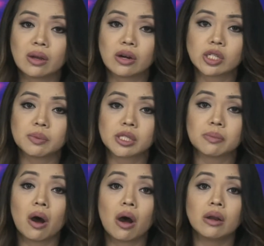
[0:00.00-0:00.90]

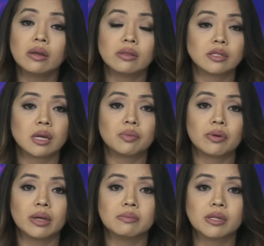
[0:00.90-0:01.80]
Archbishop Hon, the
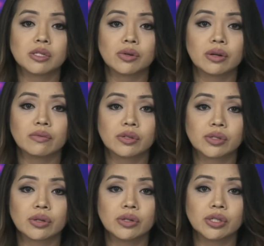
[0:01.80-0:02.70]
temporary administrator of the
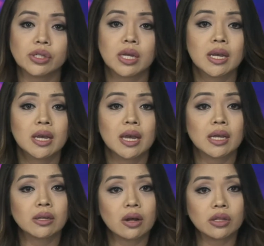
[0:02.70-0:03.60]
church,
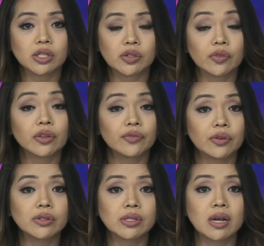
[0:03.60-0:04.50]
acknowledged for the
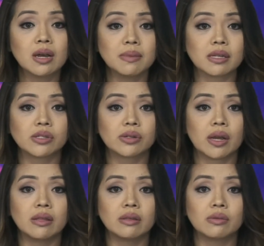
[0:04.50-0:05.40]
first time
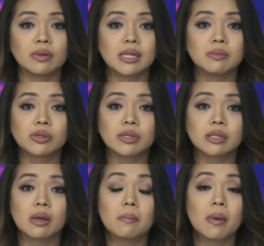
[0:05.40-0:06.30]
yesterday that the
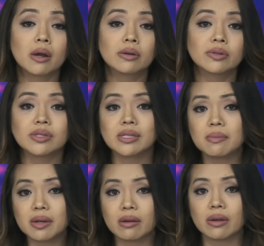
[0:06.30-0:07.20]
Redemptoris Mater
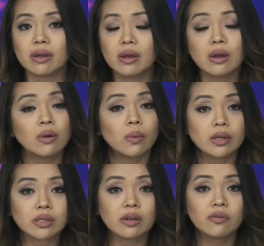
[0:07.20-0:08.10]
Seminary
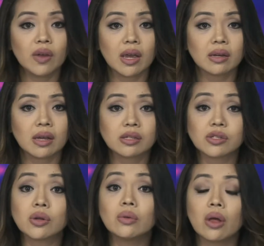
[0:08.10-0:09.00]
was conveyed and
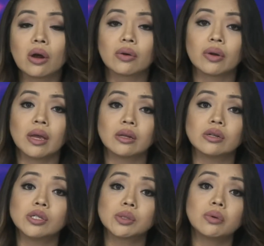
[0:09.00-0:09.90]
is no longer in
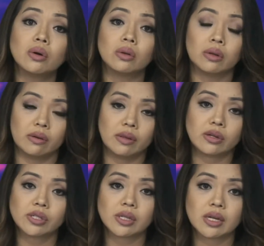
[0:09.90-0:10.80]
control of the
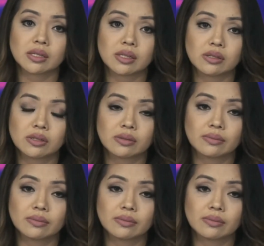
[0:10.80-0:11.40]
Archdiocese.